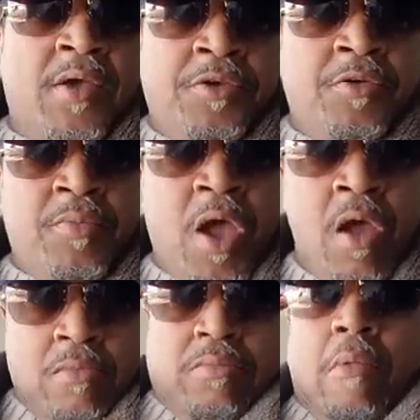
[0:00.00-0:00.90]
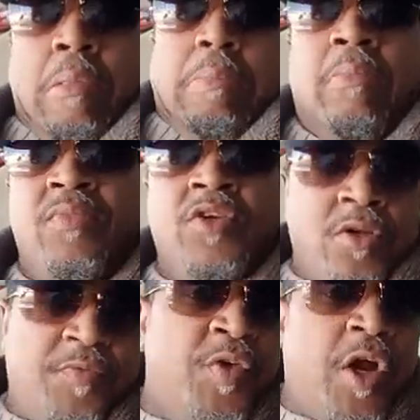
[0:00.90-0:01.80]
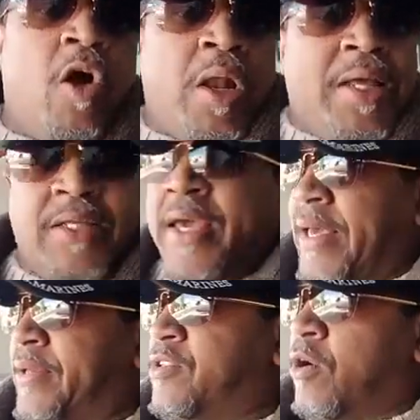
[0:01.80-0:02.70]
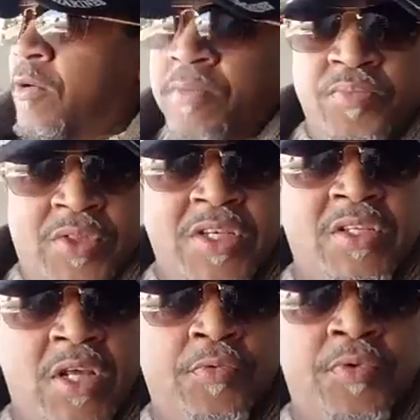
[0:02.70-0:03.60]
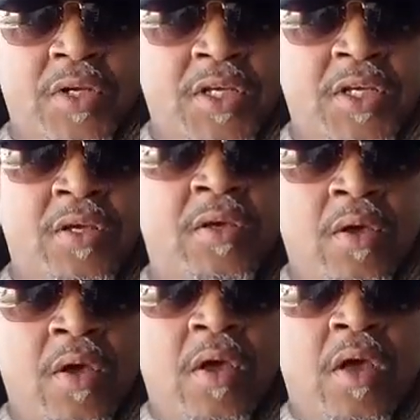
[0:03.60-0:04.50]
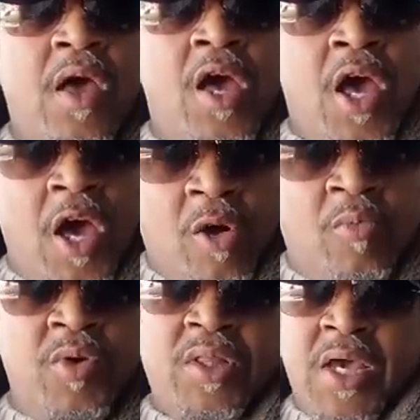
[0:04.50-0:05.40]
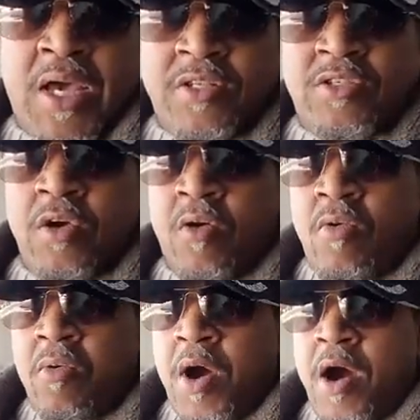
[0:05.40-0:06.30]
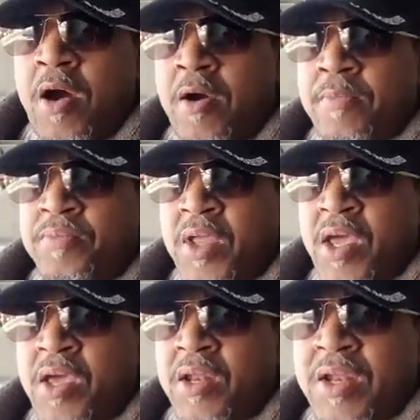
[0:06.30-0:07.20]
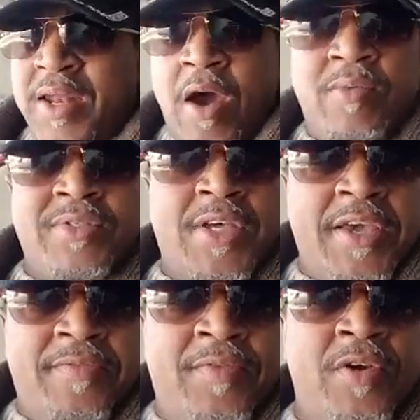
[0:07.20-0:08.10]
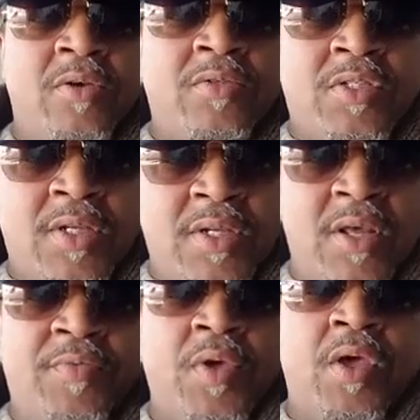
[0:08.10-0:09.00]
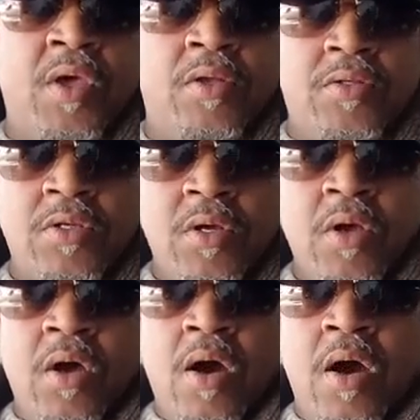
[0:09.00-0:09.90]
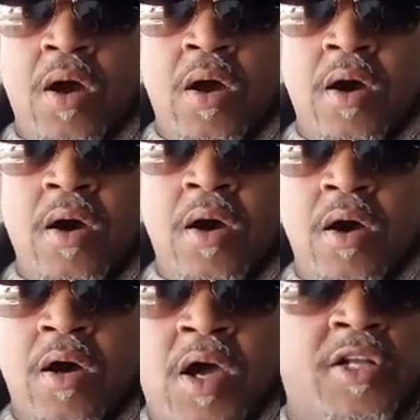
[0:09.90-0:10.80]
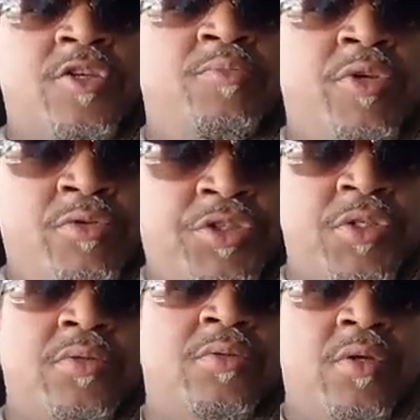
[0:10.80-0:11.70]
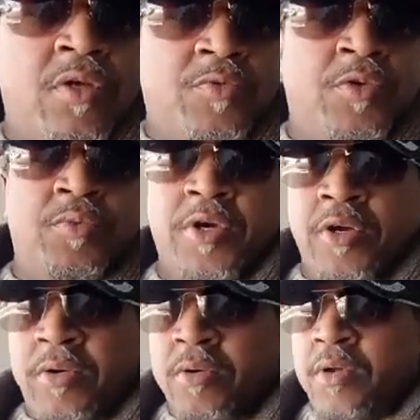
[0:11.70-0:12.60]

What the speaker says: you feel all that. Yeah, so this definitely helped with that. So and that was a real significant contribution, if you will,